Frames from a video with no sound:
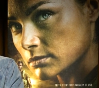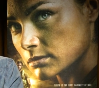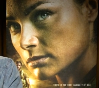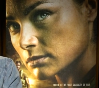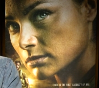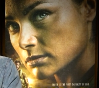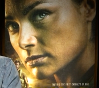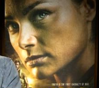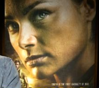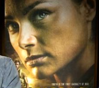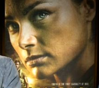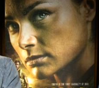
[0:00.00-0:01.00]

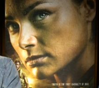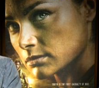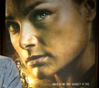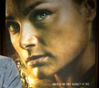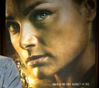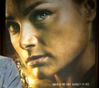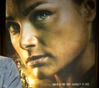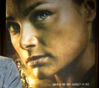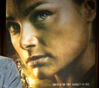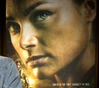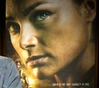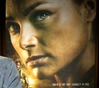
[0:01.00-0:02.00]

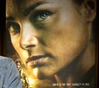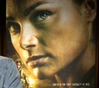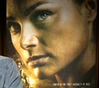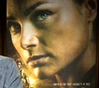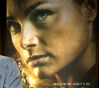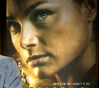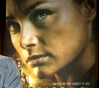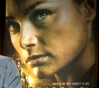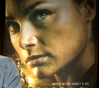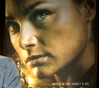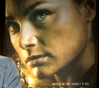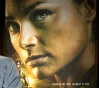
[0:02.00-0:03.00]

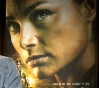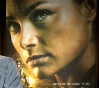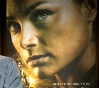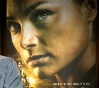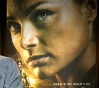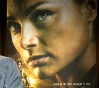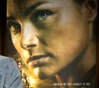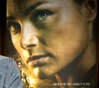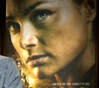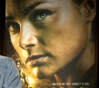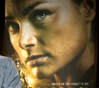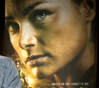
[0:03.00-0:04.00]

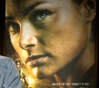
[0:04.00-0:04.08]
The person shown says nothing.